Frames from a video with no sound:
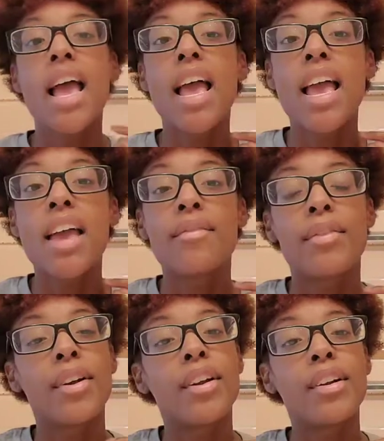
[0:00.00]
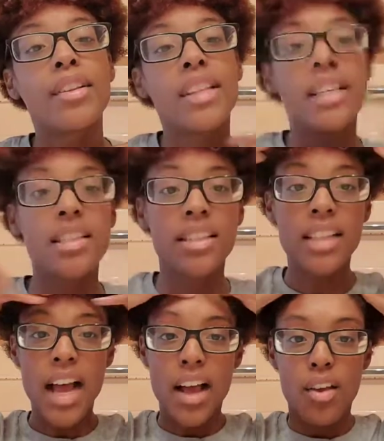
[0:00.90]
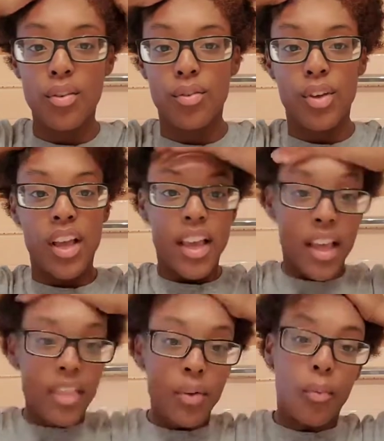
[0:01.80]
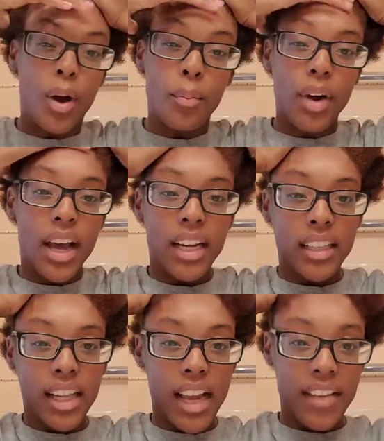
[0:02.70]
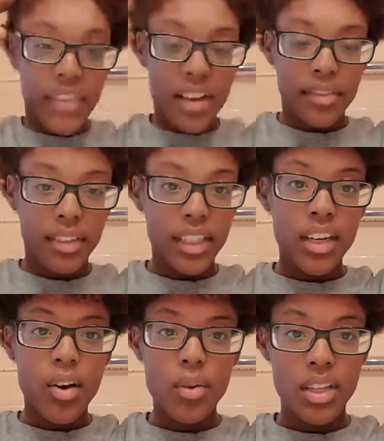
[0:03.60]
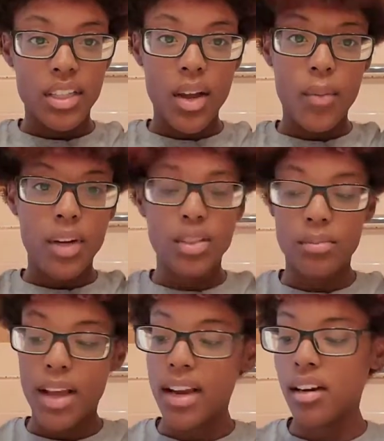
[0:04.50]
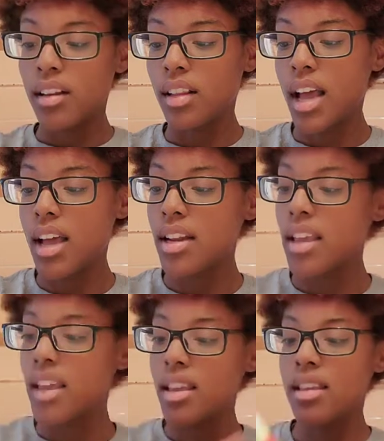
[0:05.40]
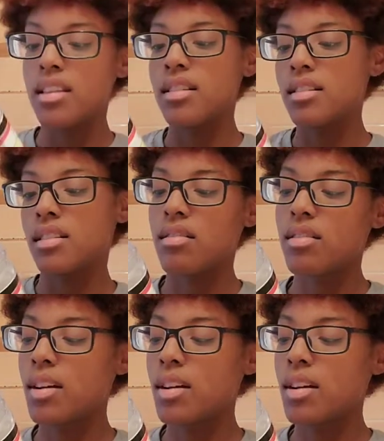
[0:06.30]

and for this style, the one product that I definitely noticed that works in my hair a lot is,